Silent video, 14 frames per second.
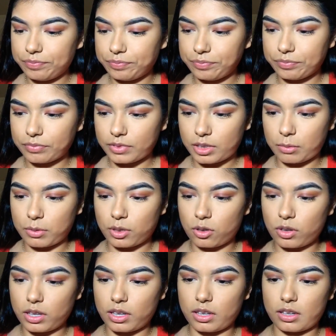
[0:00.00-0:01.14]
So I'm gonna
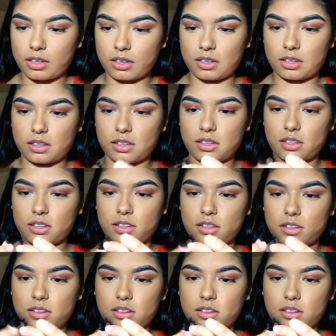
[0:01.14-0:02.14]
go ahead and just